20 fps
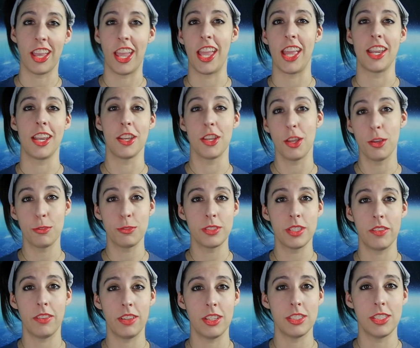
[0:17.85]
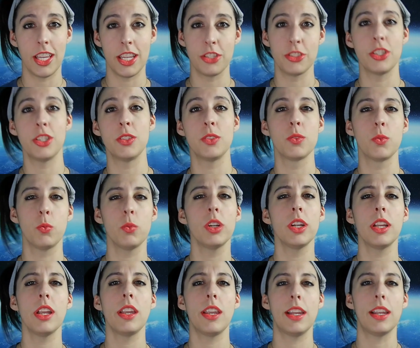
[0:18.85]
and no civilizations, we're
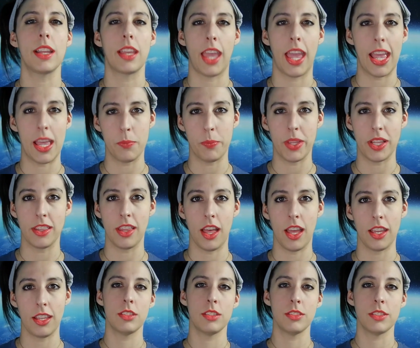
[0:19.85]
going to need a camping light.